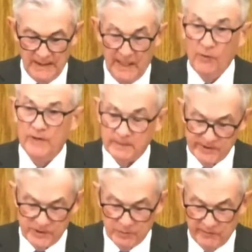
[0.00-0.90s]
Our aim
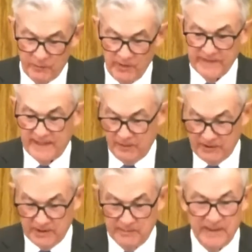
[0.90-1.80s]
is to avoid that
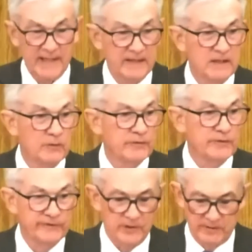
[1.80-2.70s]
outcome by acting with
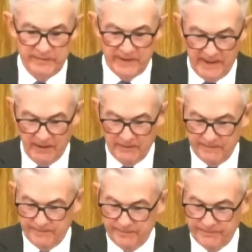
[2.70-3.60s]
resolve now.
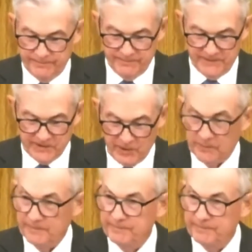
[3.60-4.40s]
So,